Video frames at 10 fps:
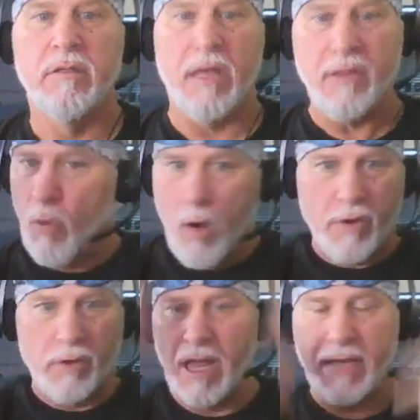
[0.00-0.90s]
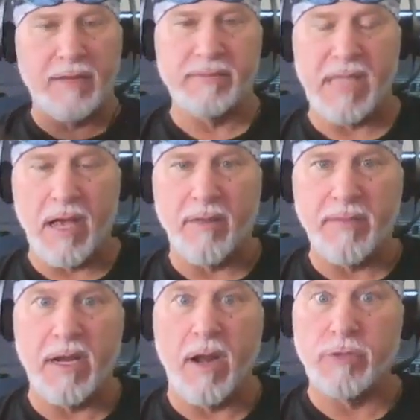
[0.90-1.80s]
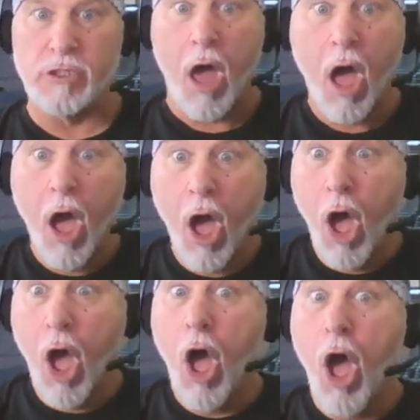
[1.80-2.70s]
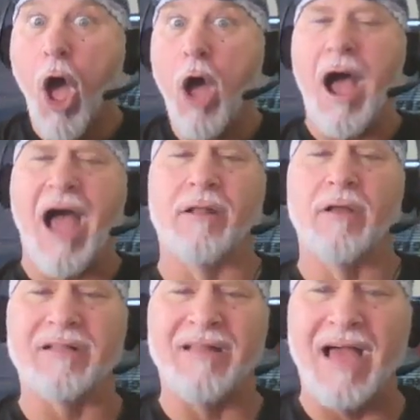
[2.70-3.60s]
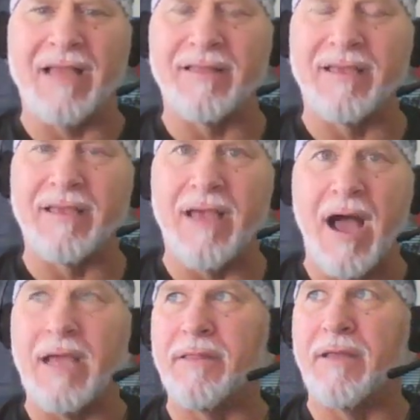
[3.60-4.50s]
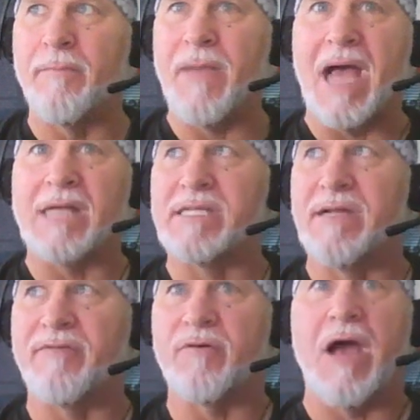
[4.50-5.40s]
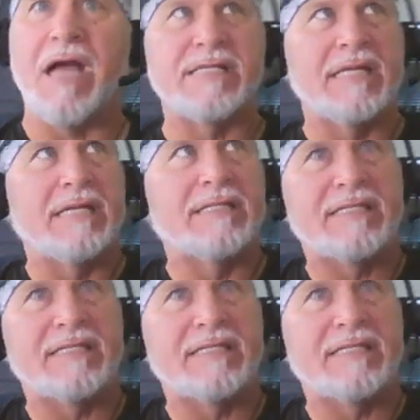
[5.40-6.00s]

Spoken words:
and then water and light comes down on me, and I'm just, I look like the guy in the Passion of Christ that